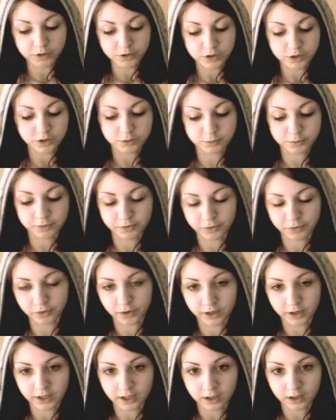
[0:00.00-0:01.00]
Just
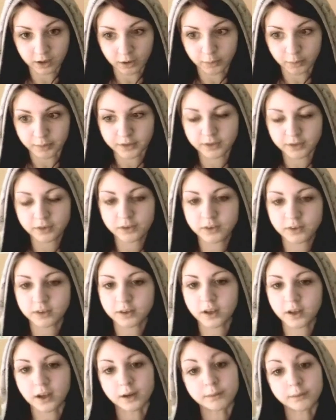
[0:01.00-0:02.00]
before I get
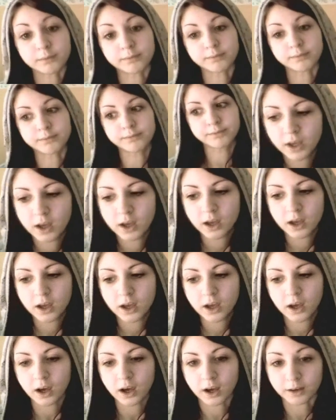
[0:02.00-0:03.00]
comments. Um,
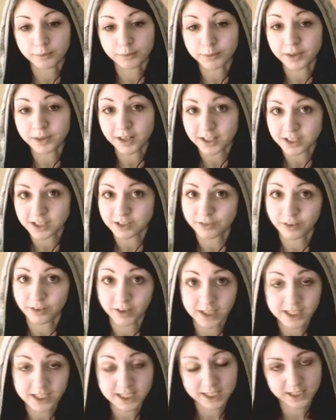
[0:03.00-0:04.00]
I've been actually
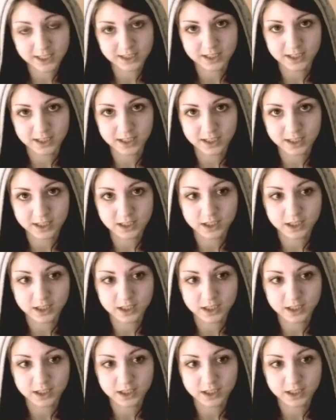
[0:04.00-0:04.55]
very sick today,